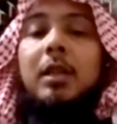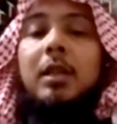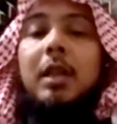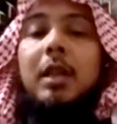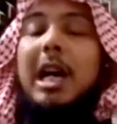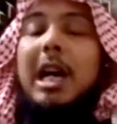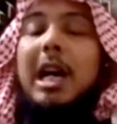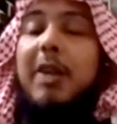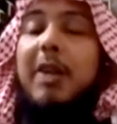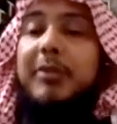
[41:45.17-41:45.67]

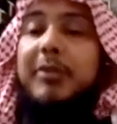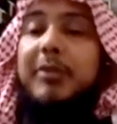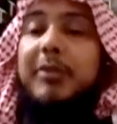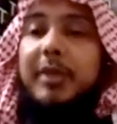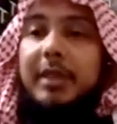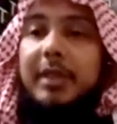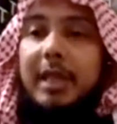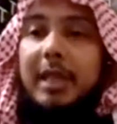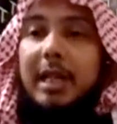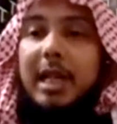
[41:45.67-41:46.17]
After
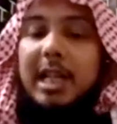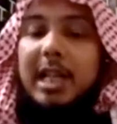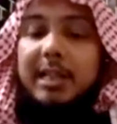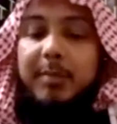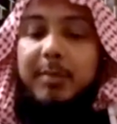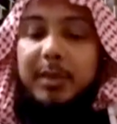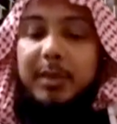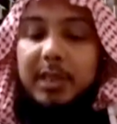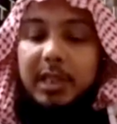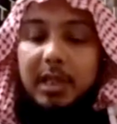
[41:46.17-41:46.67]
that,
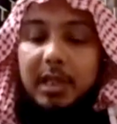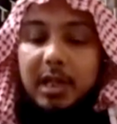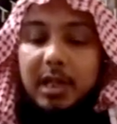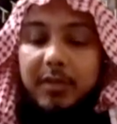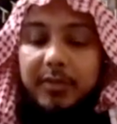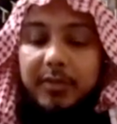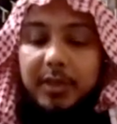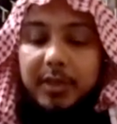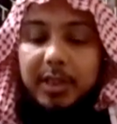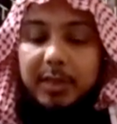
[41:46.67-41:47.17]

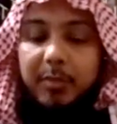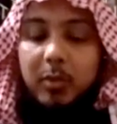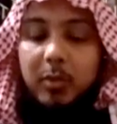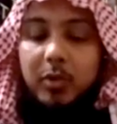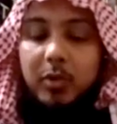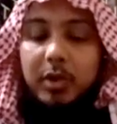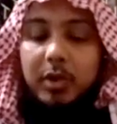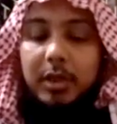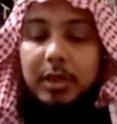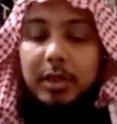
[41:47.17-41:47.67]
after the
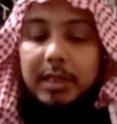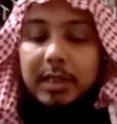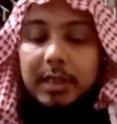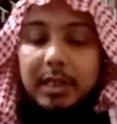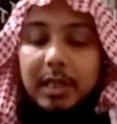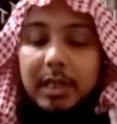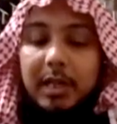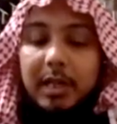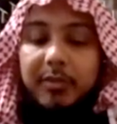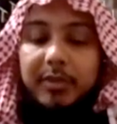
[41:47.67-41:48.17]
exposure
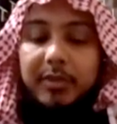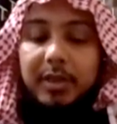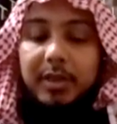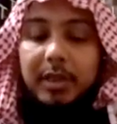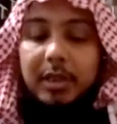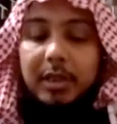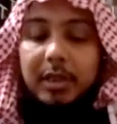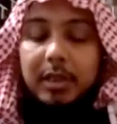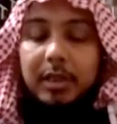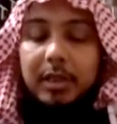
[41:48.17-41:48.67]
and
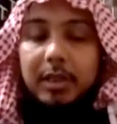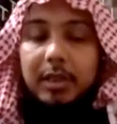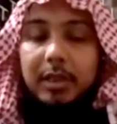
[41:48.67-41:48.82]
after